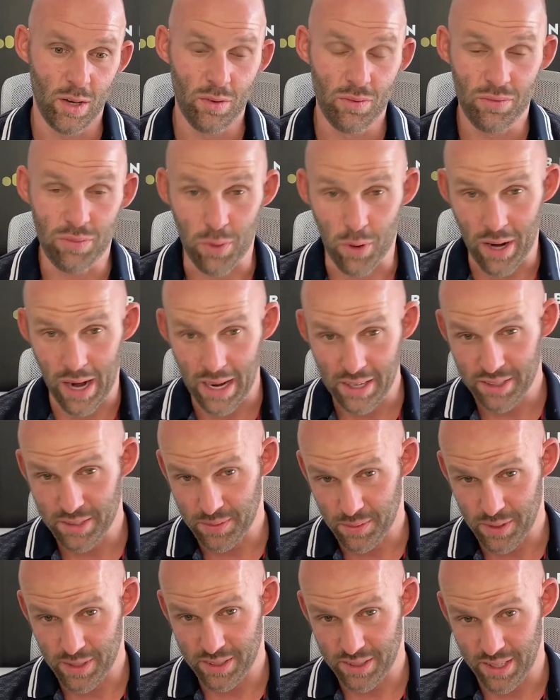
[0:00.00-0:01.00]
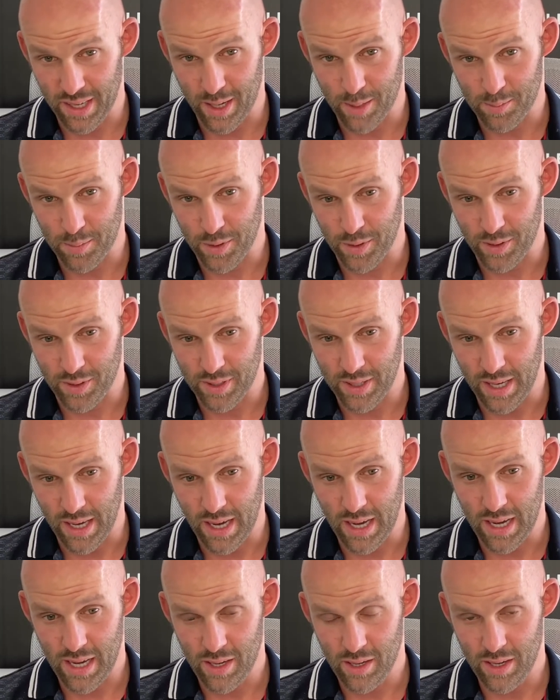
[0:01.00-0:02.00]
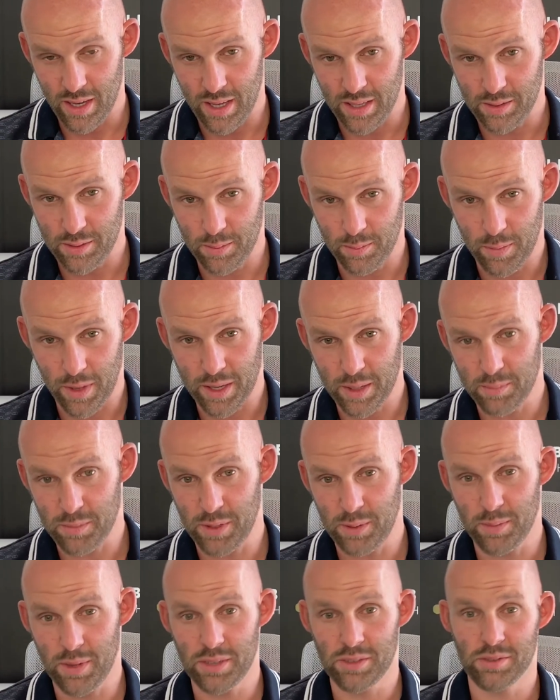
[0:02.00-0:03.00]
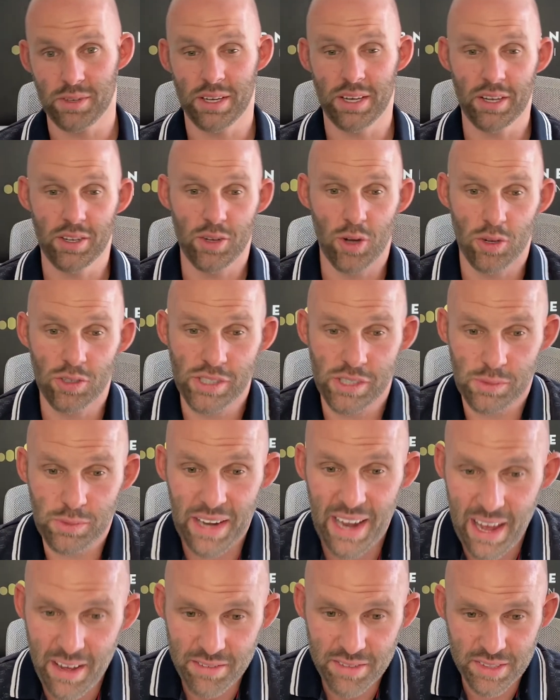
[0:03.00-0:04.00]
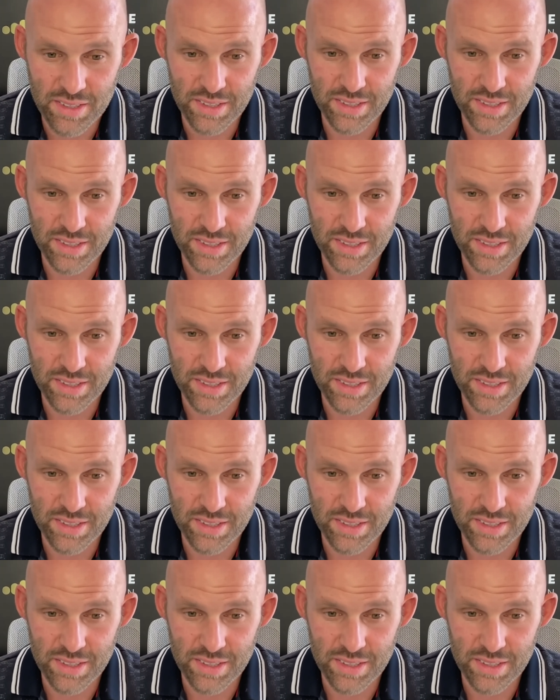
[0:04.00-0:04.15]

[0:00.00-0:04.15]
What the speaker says: For us, for example, at McKinney Mentoring and Coaching, we have